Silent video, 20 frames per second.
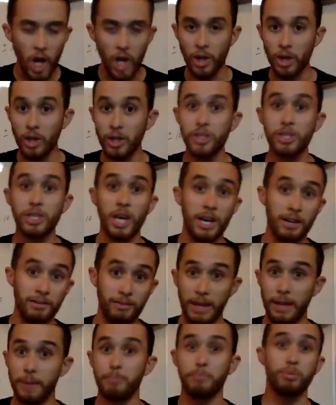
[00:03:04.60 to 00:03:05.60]
and all these kind of
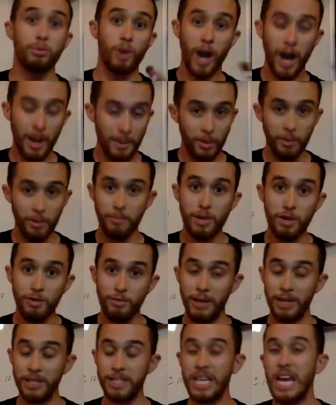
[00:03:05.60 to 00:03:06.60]
like primal movements.